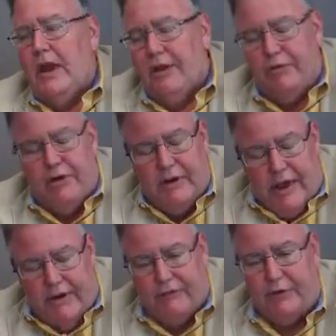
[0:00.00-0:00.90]
every
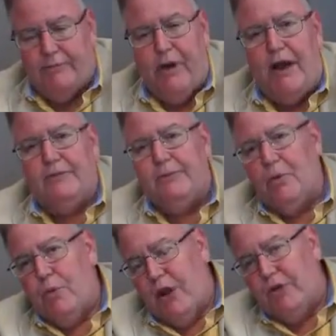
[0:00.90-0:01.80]
effort
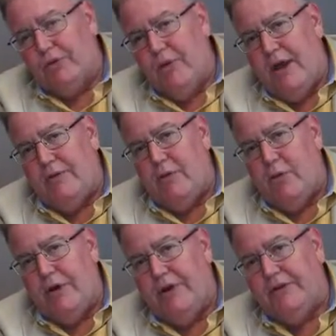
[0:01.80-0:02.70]
possible. We also have an
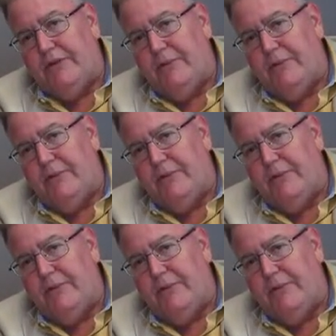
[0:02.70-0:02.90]
ordinance